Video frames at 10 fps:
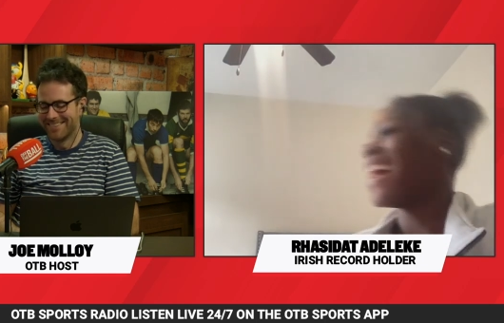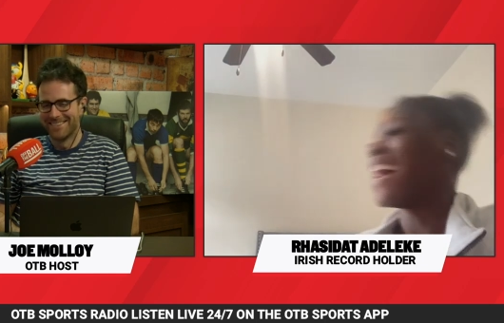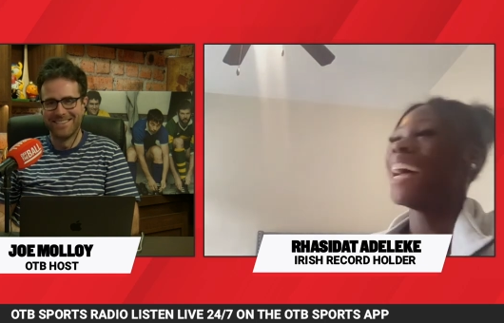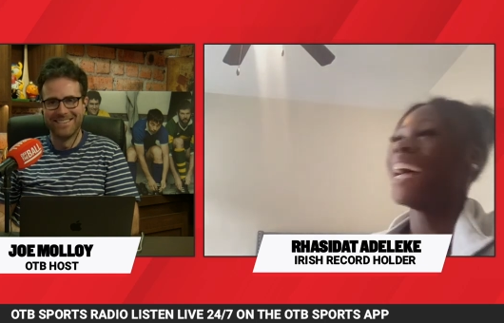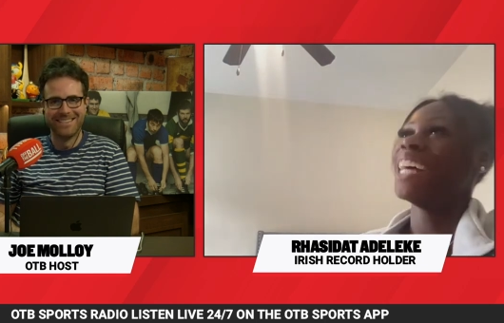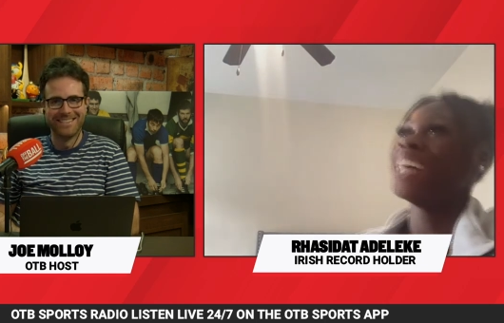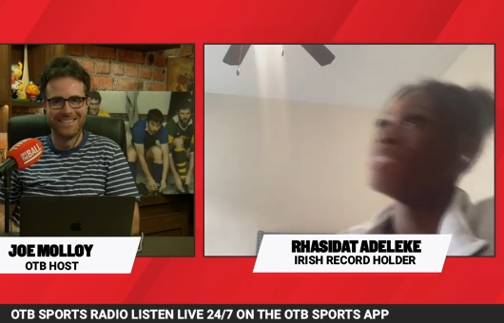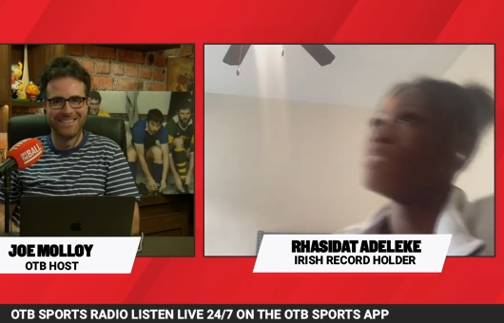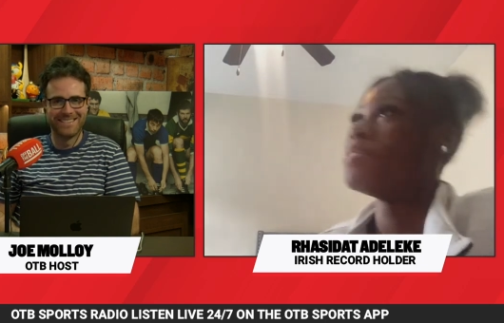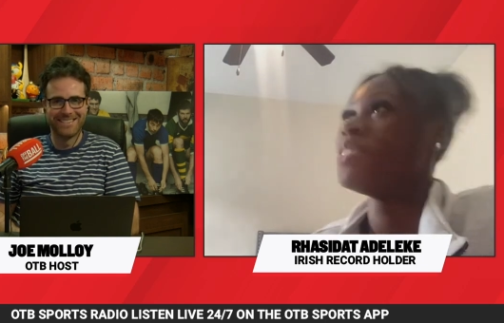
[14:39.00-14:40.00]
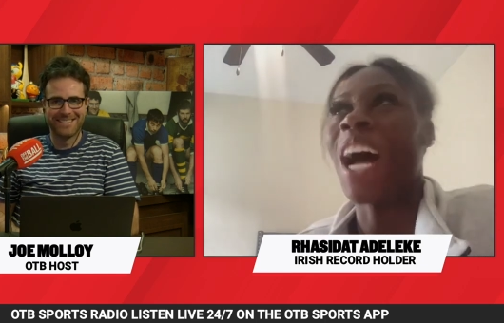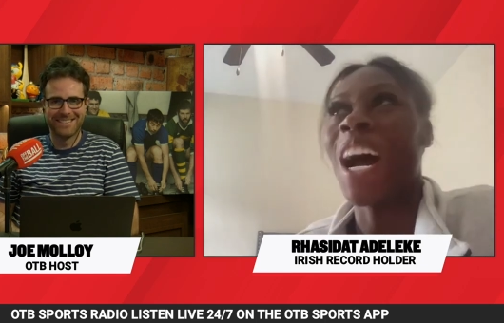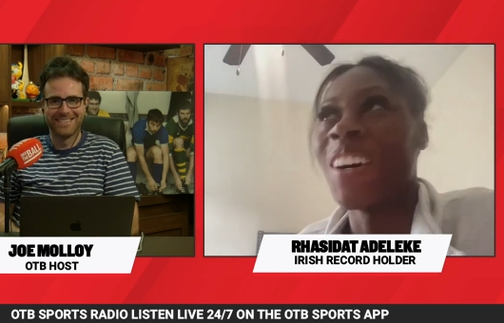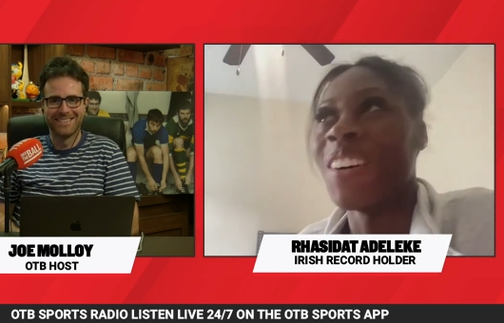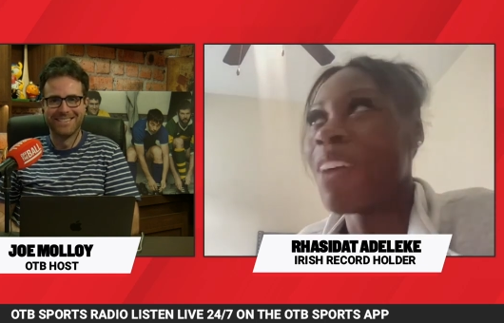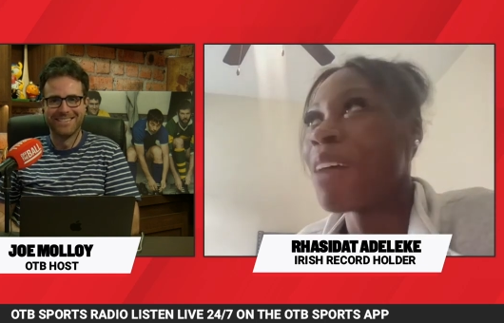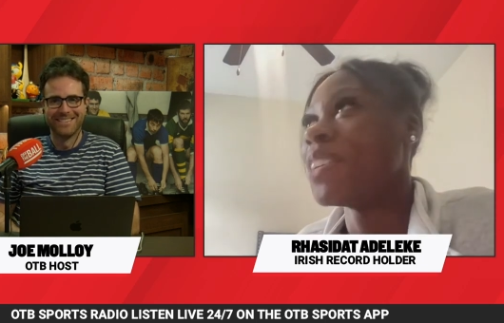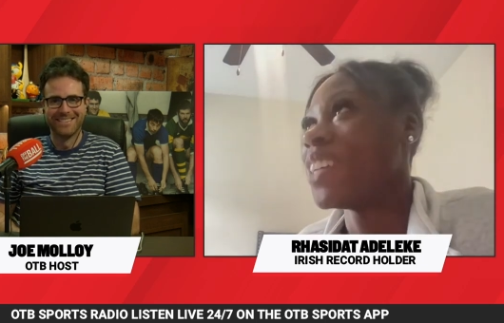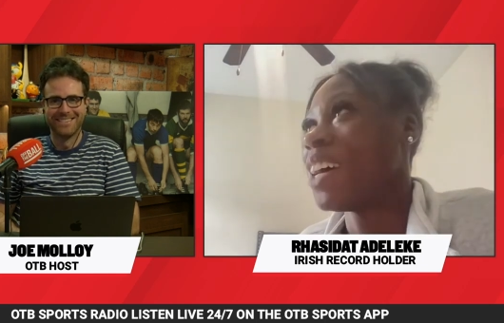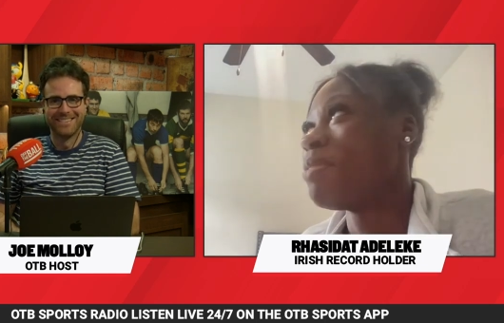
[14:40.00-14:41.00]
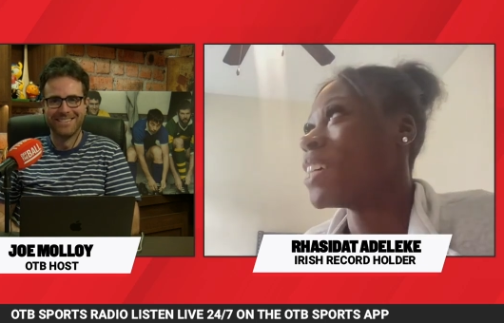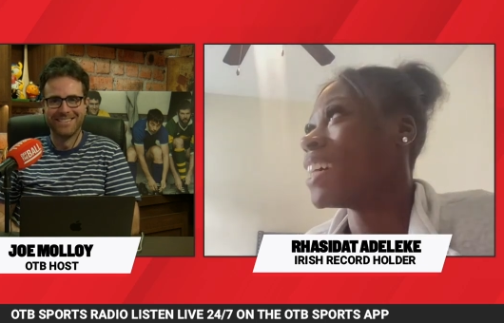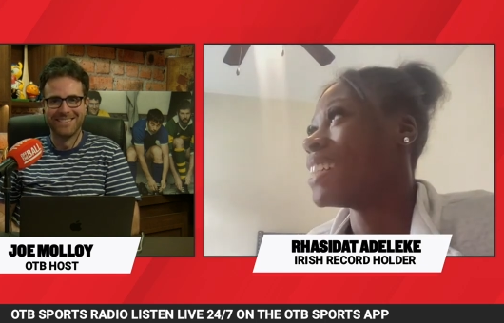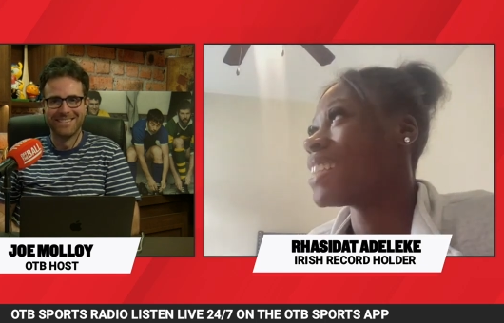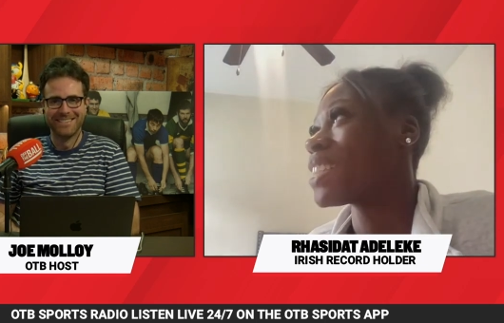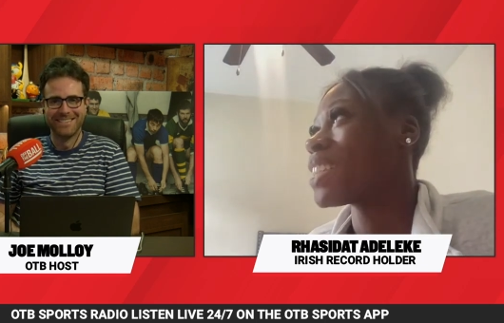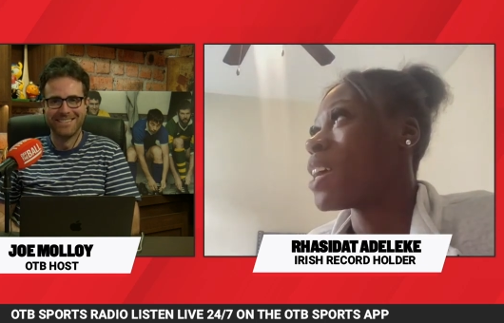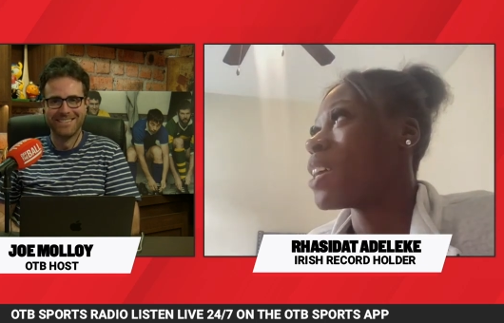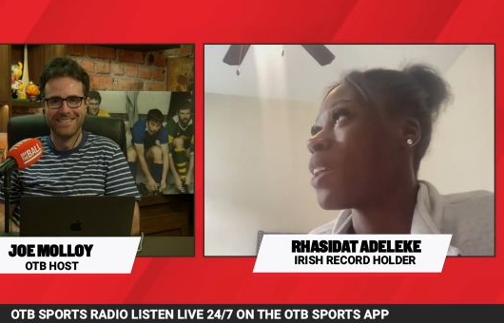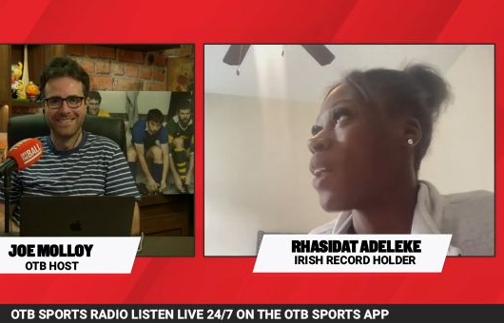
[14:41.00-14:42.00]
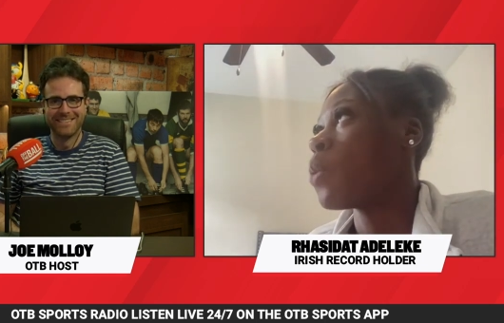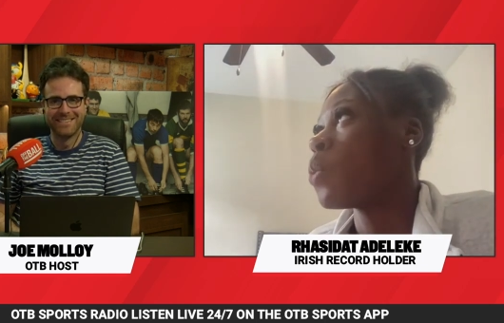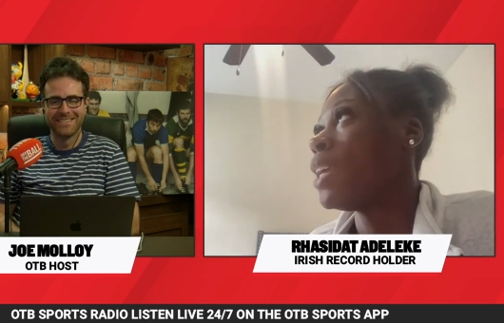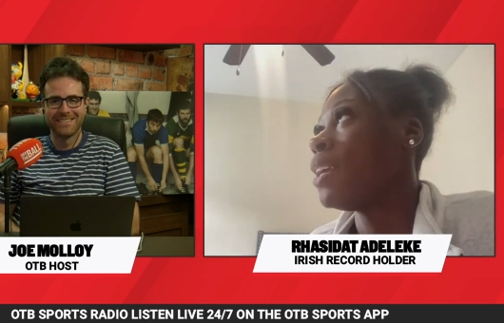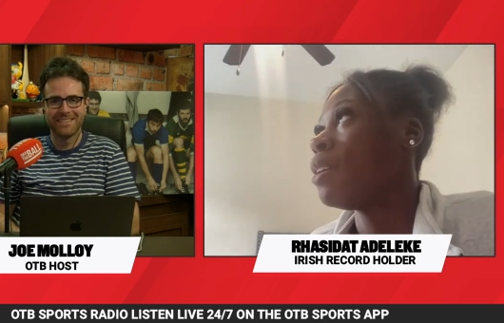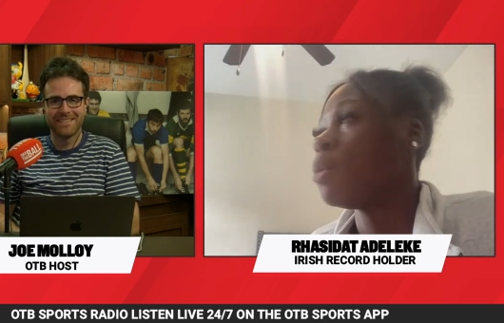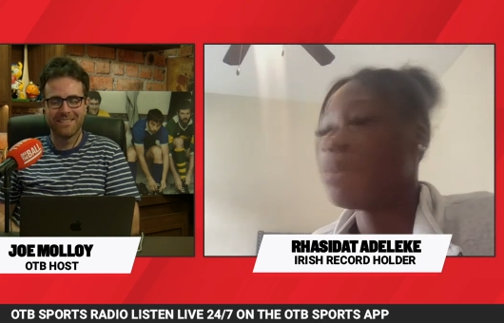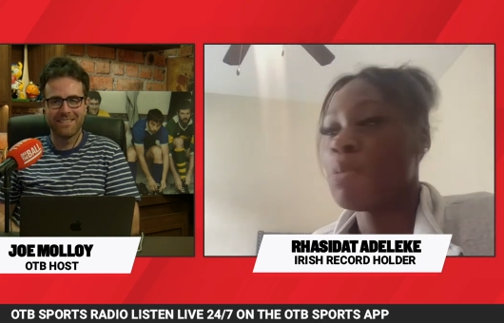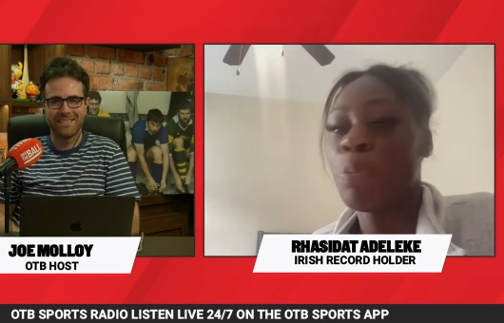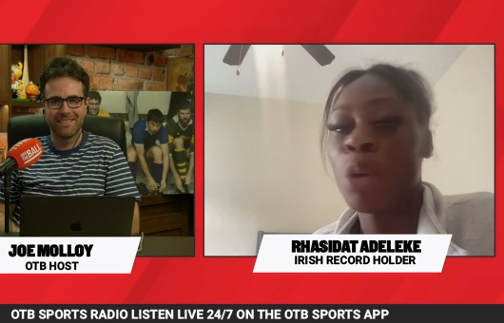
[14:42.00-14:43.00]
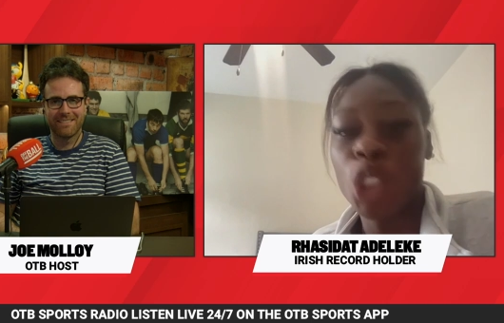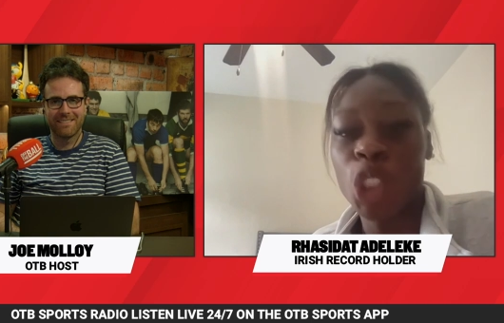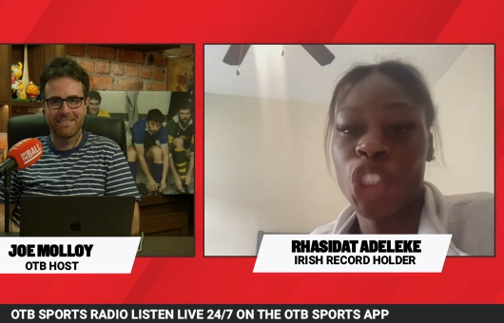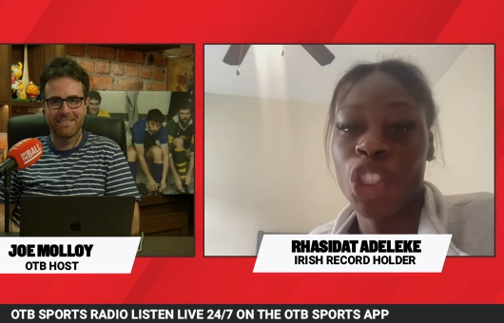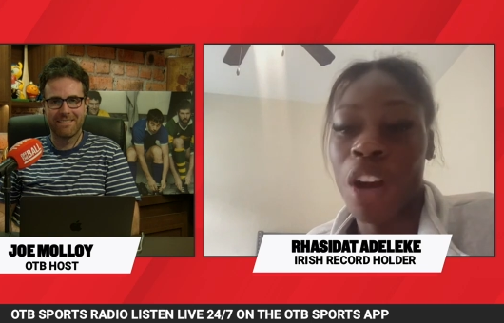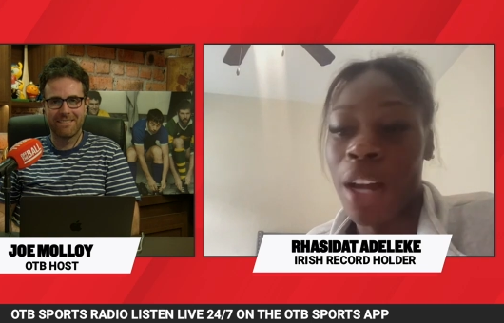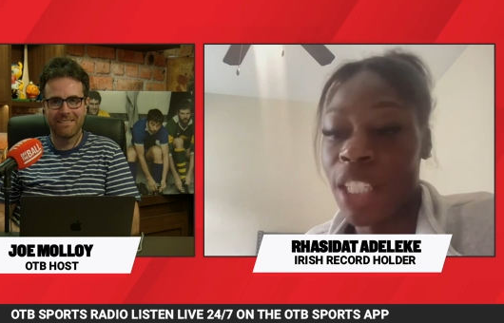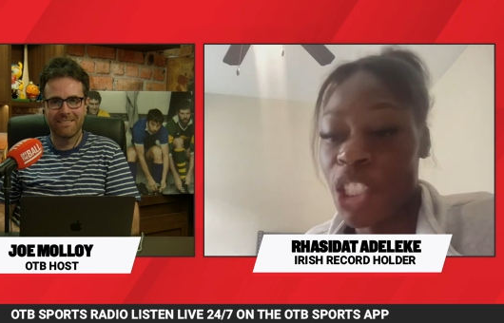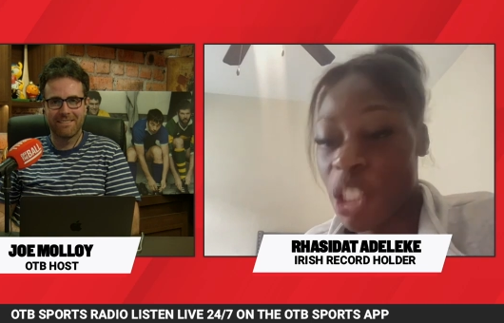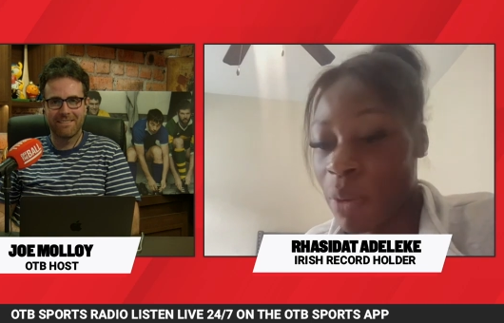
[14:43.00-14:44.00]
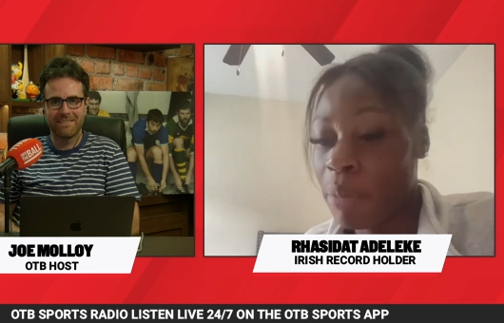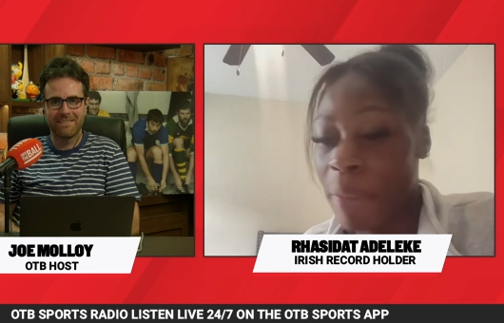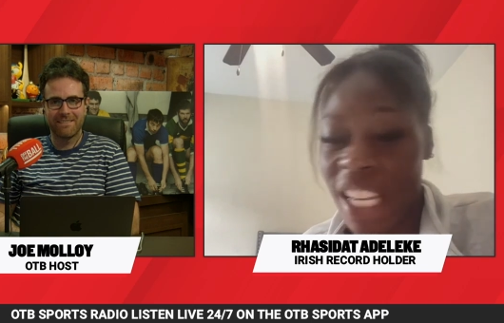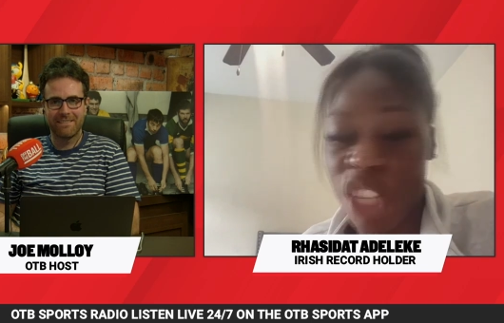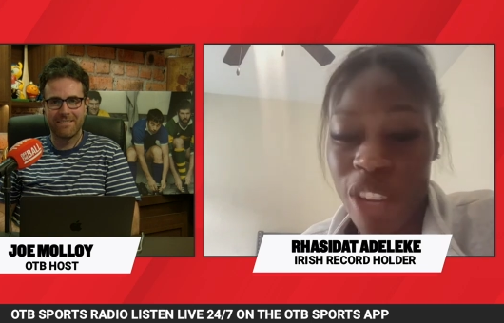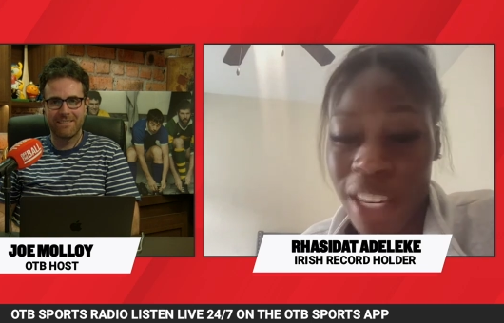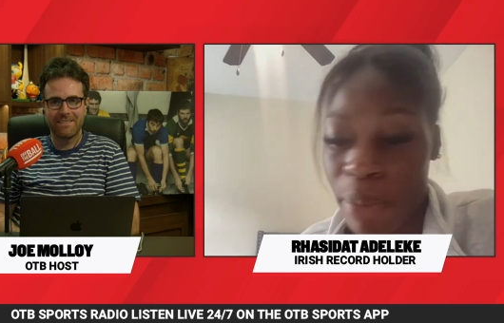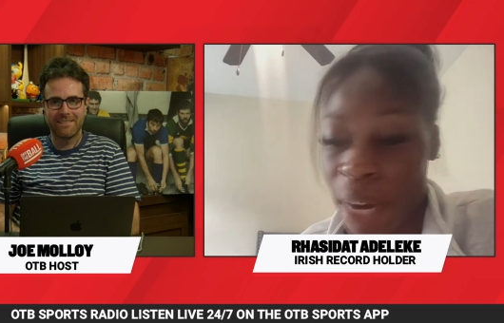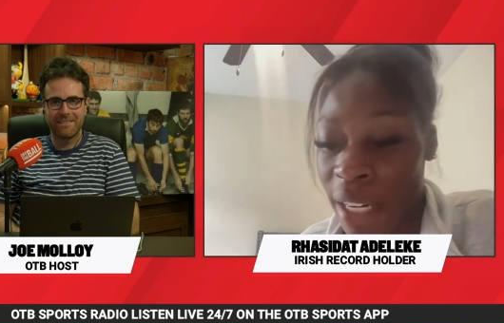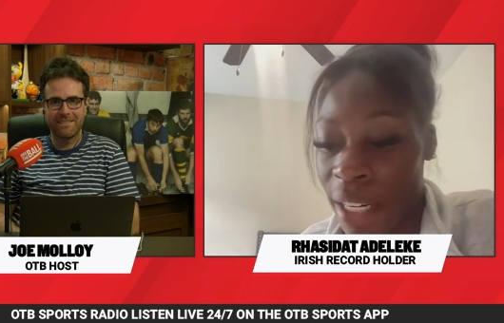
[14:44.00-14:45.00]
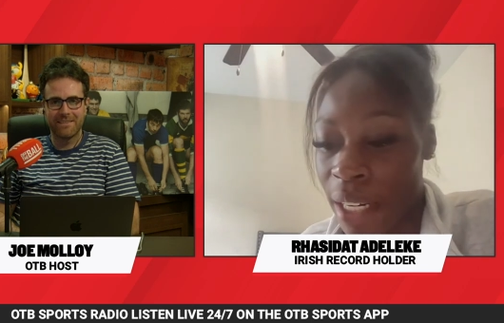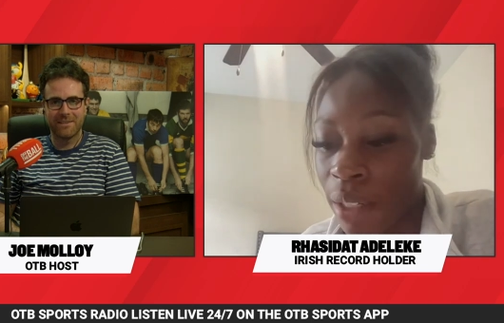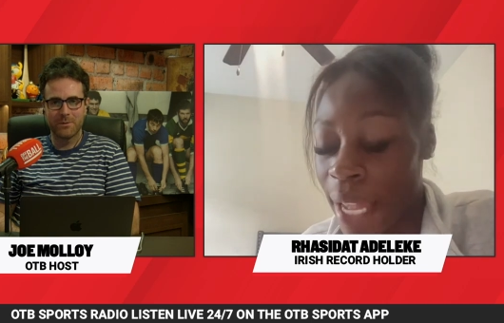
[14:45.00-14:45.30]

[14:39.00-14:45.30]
Speaker 1: um, no, probably not, because you know we push each other on. So like she's my main training partner.